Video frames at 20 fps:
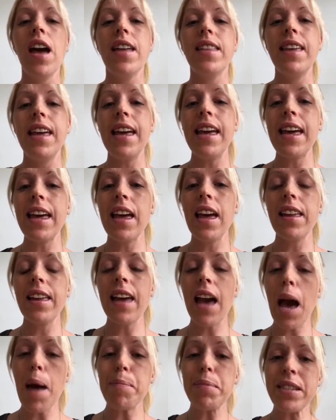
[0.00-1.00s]
The
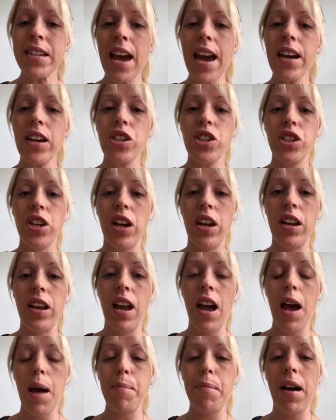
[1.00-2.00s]
cat protection,
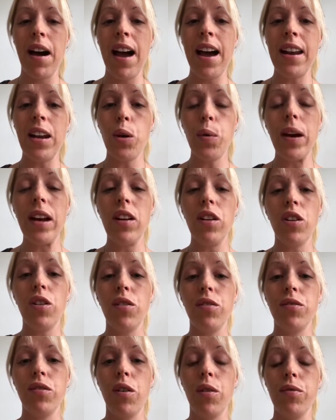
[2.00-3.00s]
I had a quick look
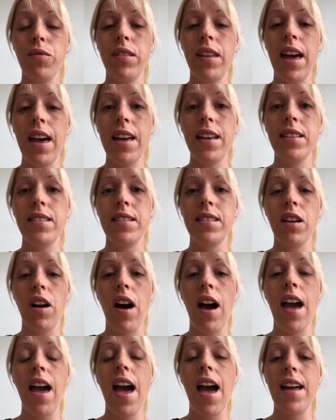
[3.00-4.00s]
on their
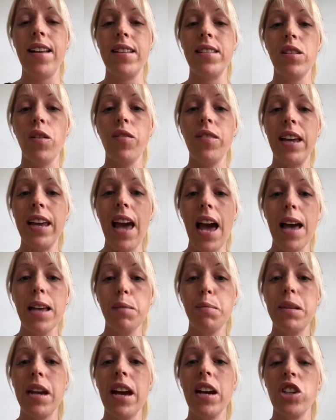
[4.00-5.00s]
site, and on the cat
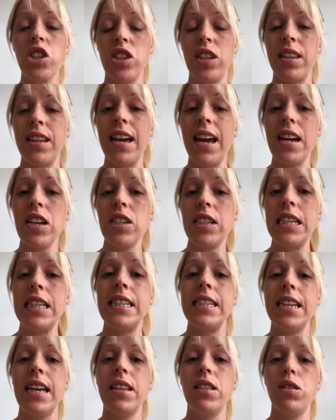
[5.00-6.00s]
protection they actually
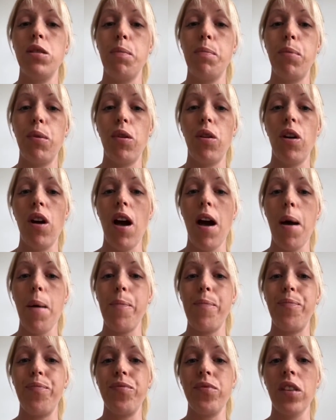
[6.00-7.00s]
said to put
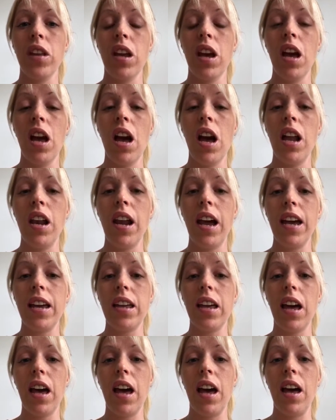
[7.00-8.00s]

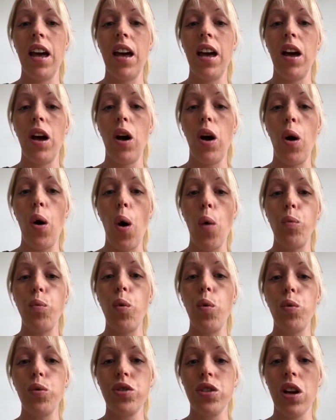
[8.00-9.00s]
like a
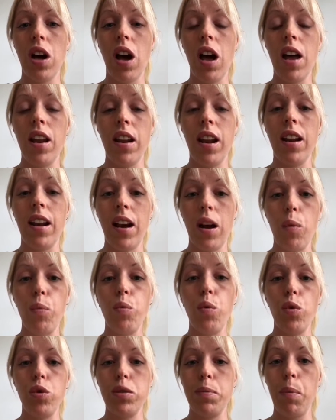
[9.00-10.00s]
water
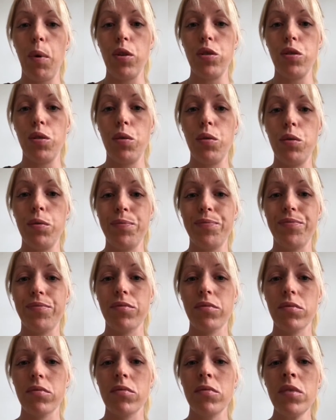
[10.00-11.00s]
bottle,
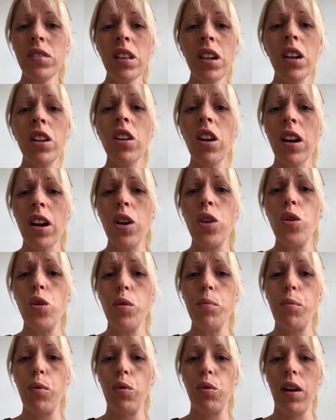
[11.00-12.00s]
like a
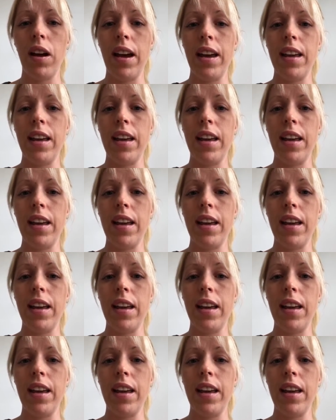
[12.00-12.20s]
normal